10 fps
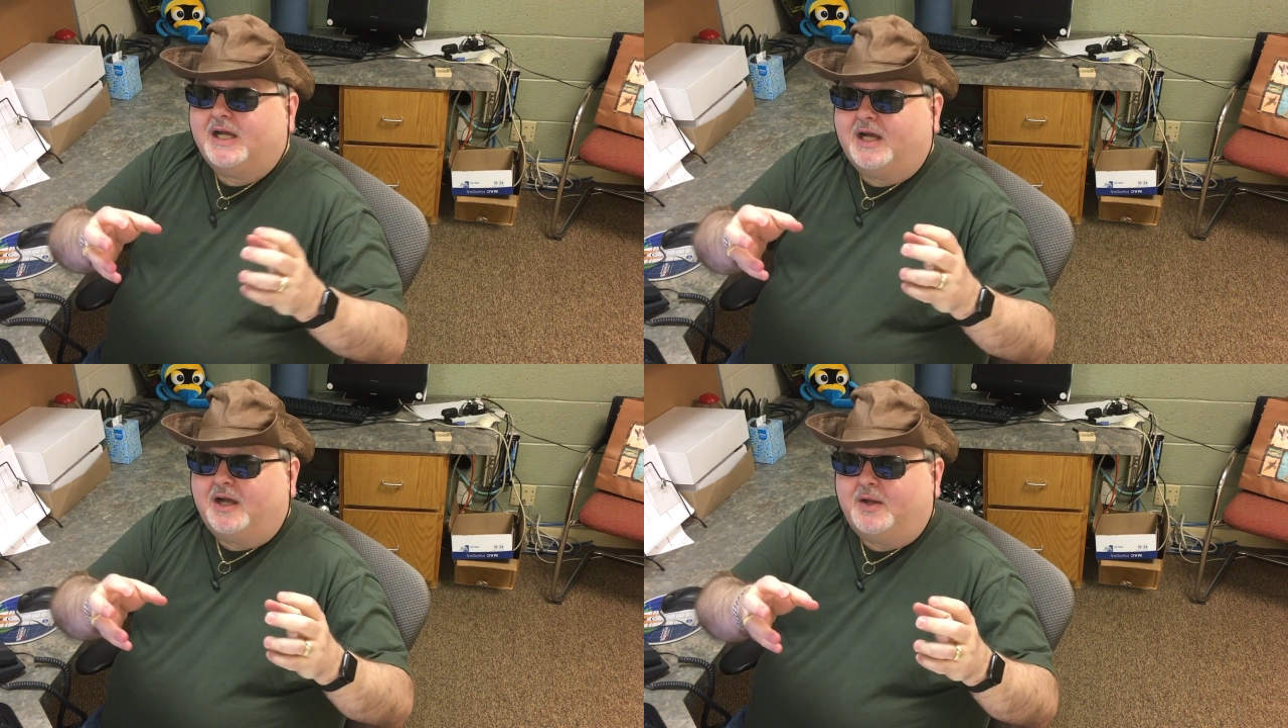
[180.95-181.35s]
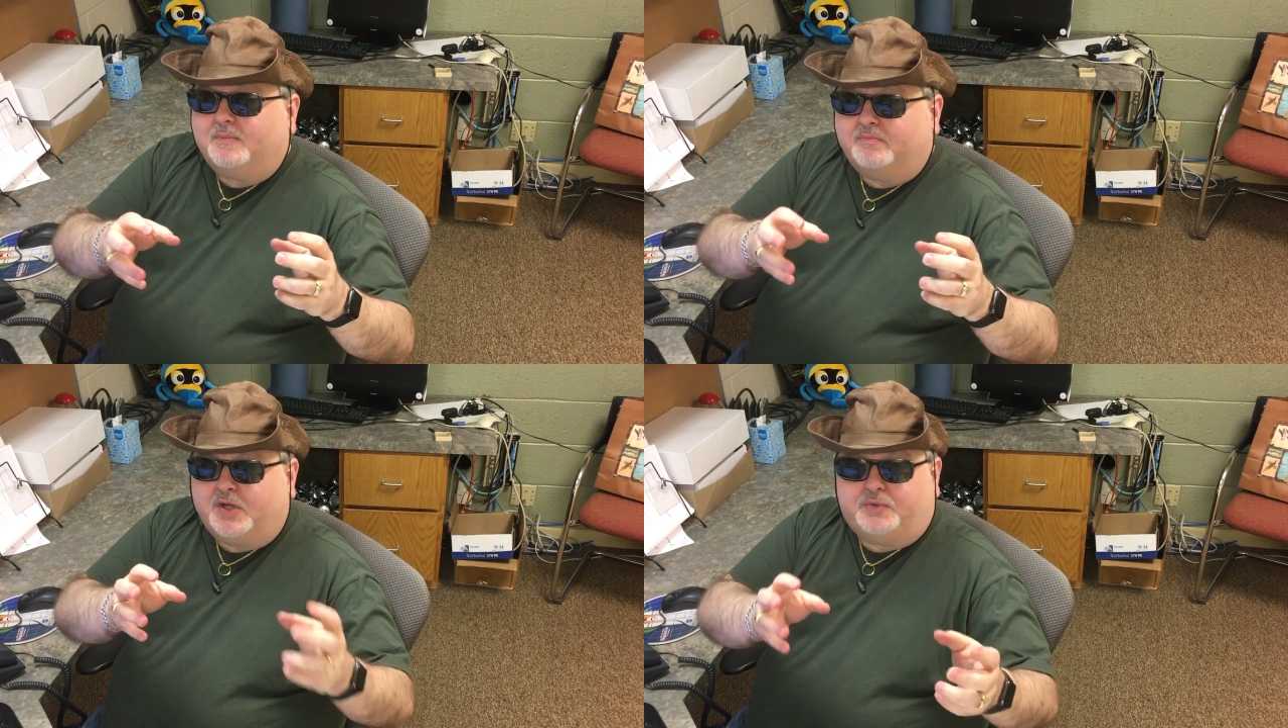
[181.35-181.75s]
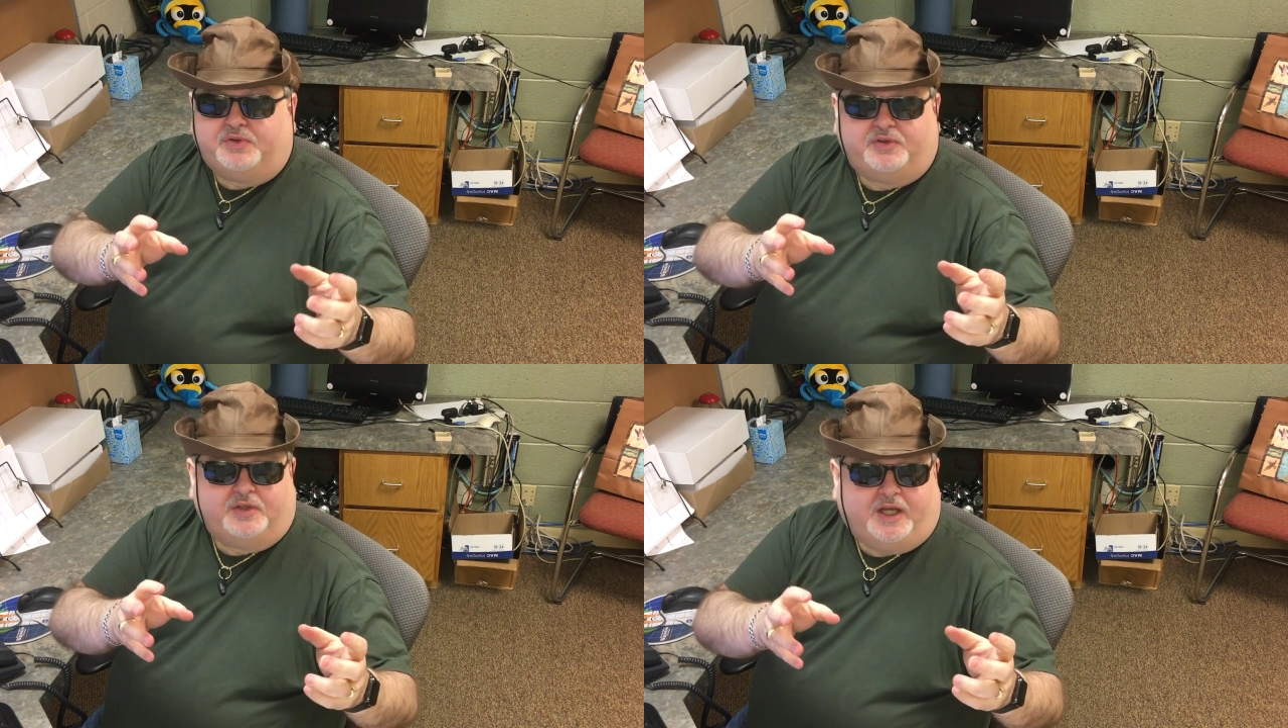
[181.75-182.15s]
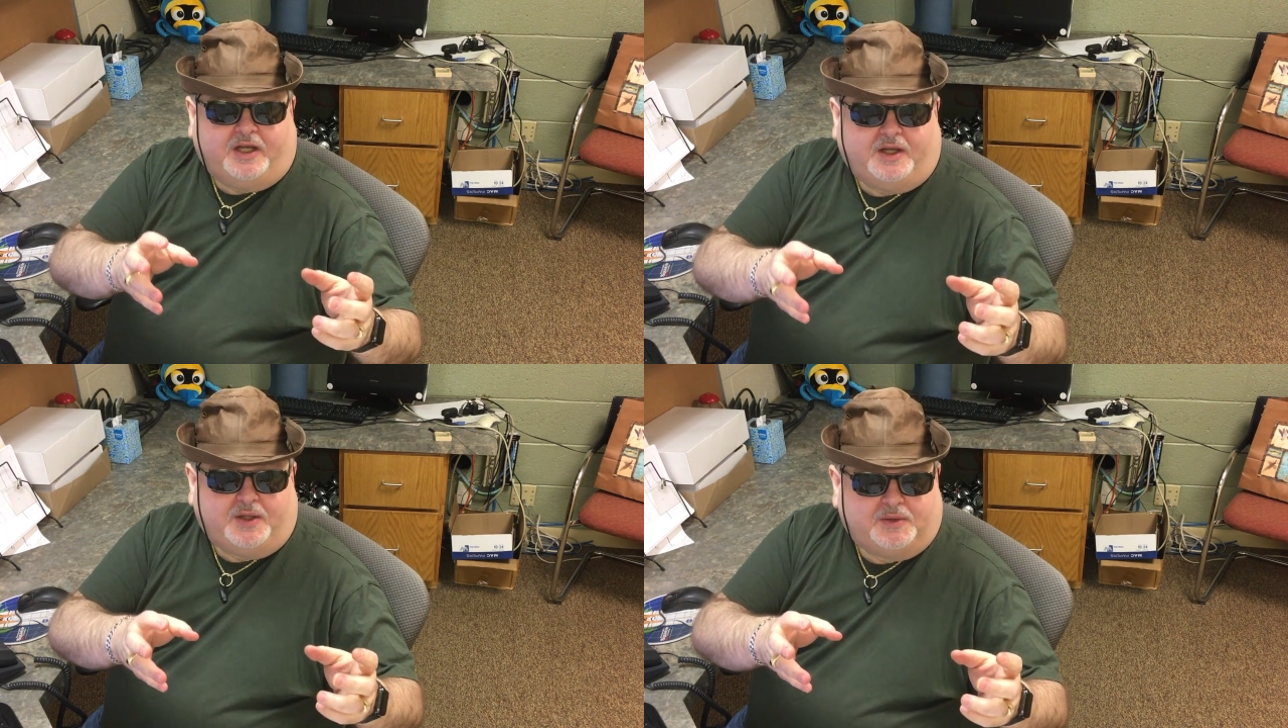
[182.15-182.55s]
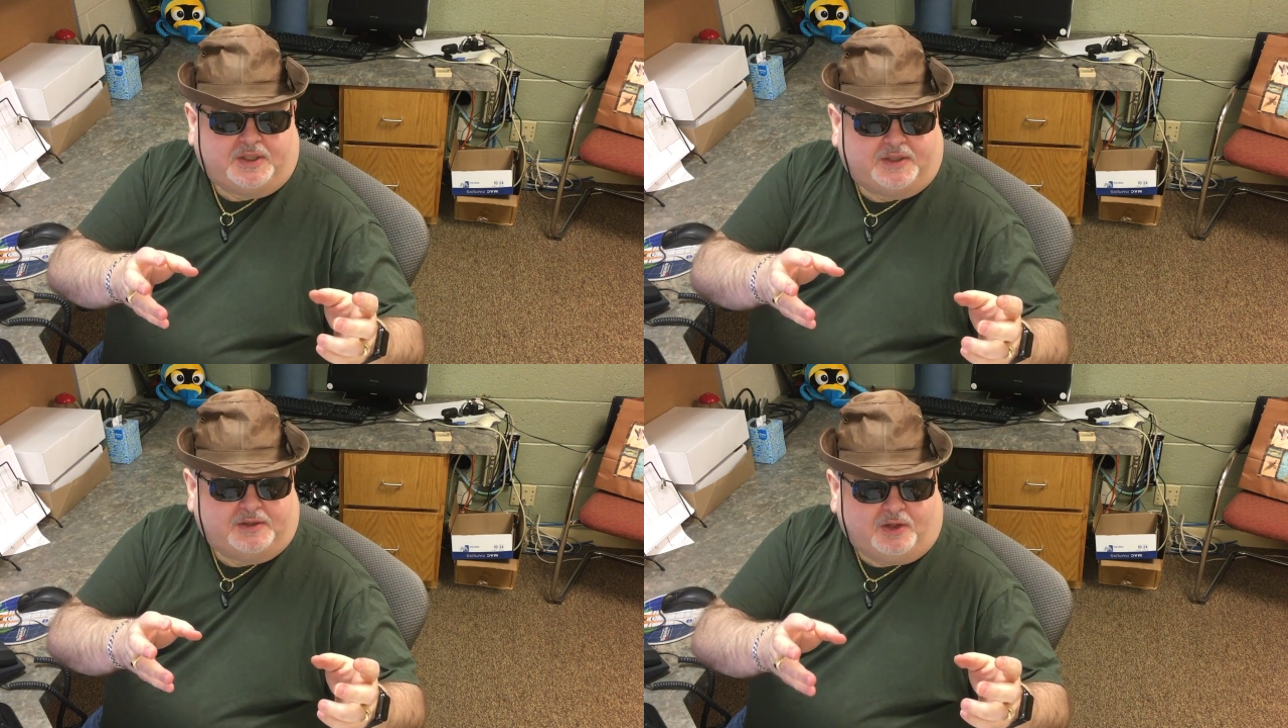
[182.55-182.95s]
both
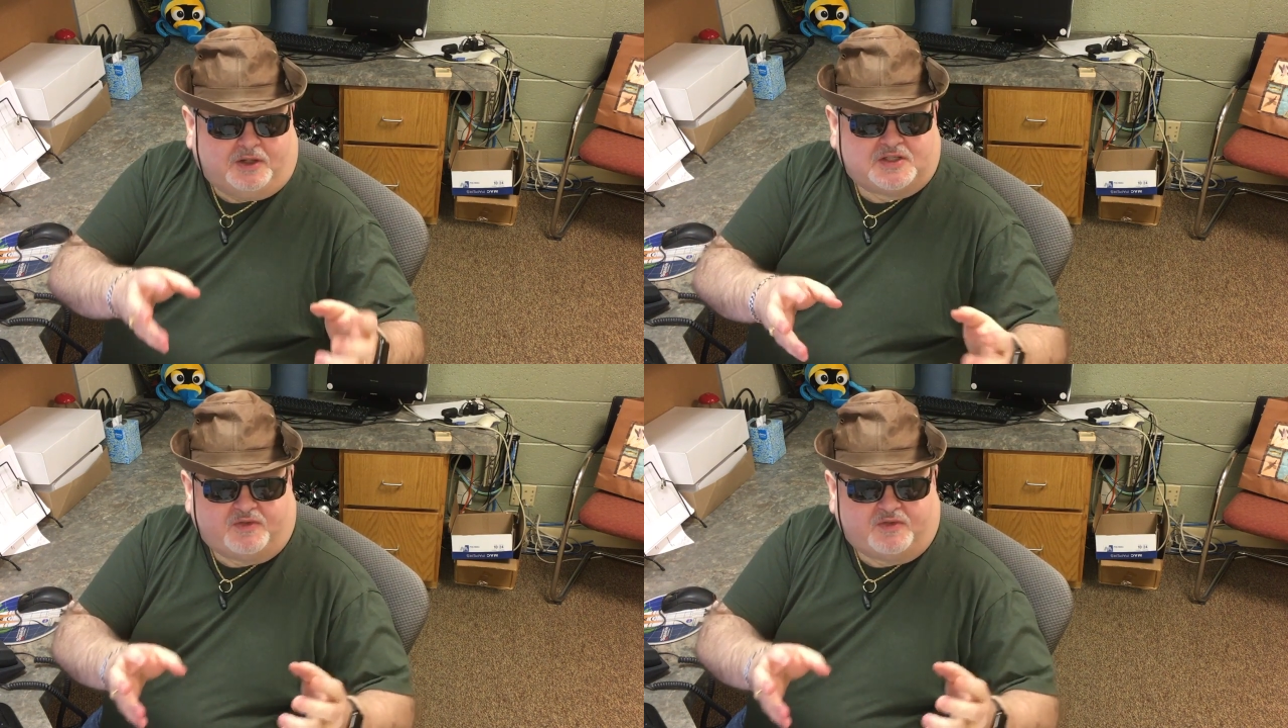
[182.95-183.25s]
Lara's